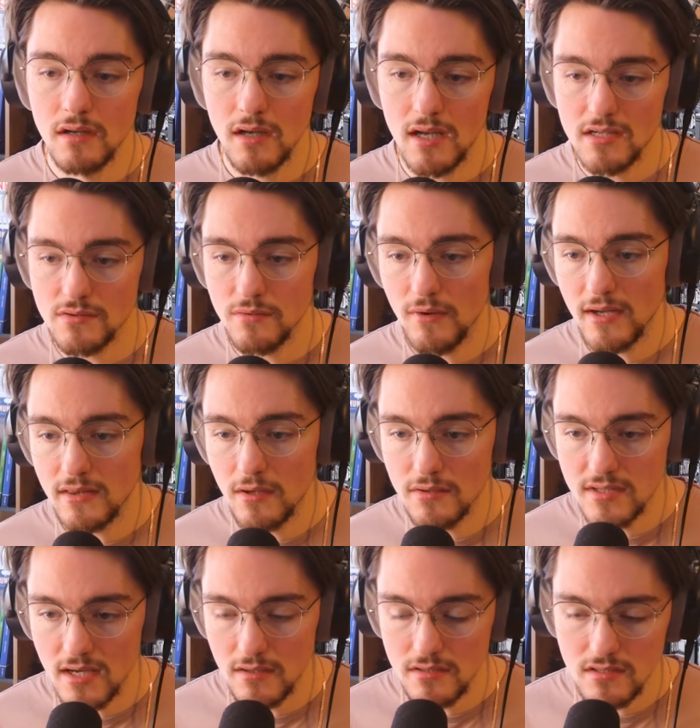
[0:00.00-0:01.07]
as we write
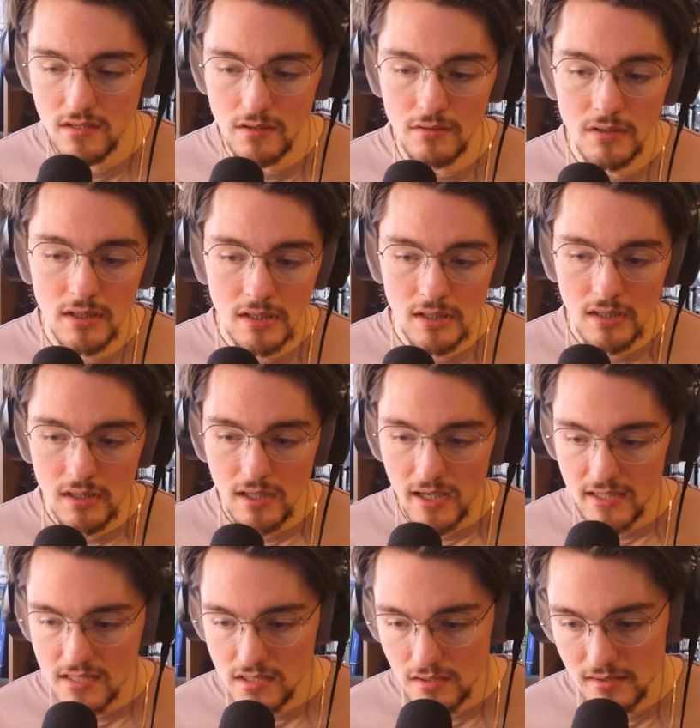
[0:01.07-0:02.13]
those out, so
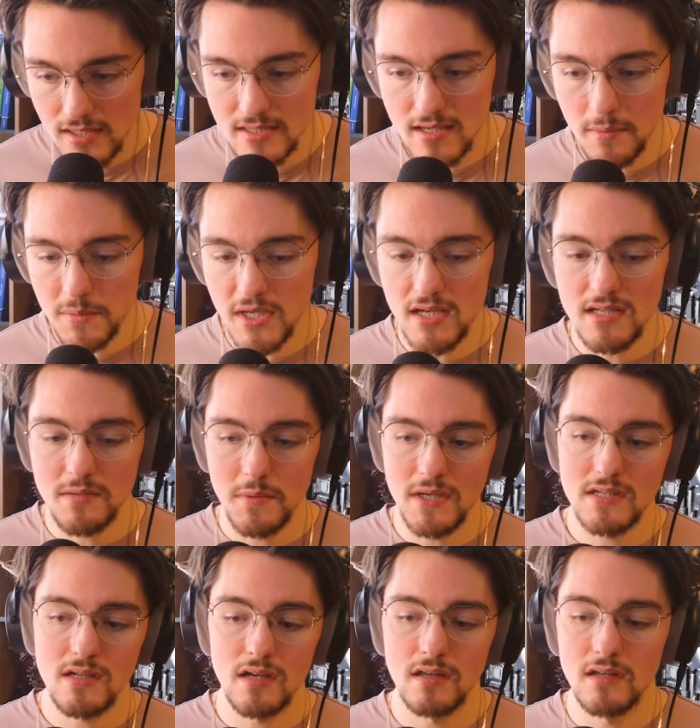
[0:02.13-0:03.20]
execute these updates
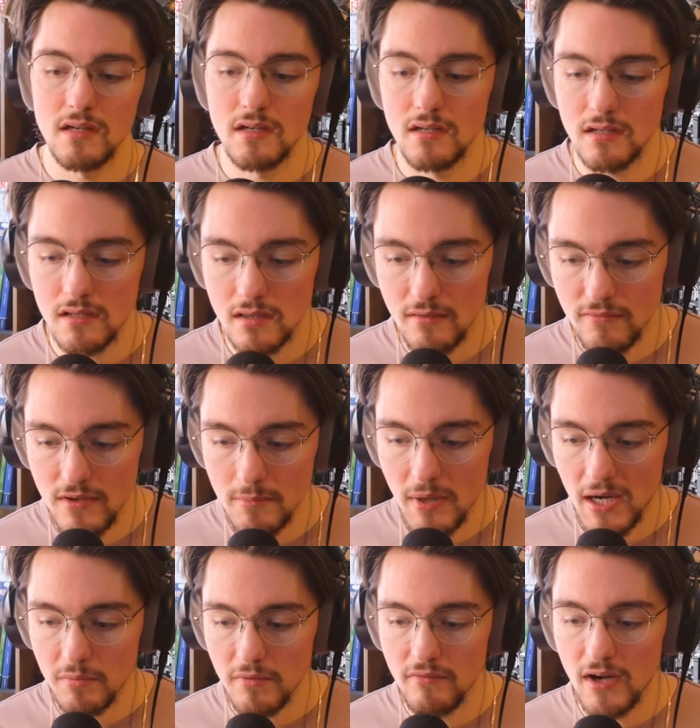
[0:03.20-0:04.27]
based on the
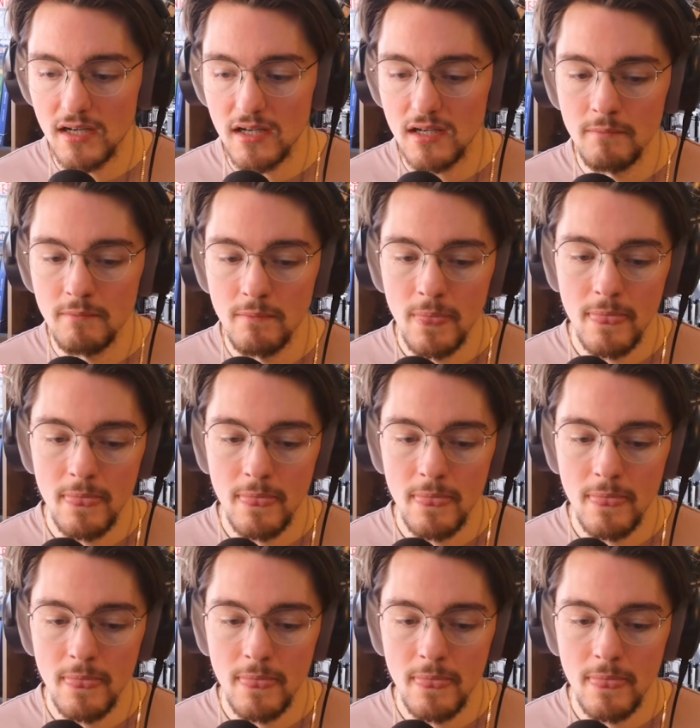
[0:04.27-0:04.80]
feedback provided,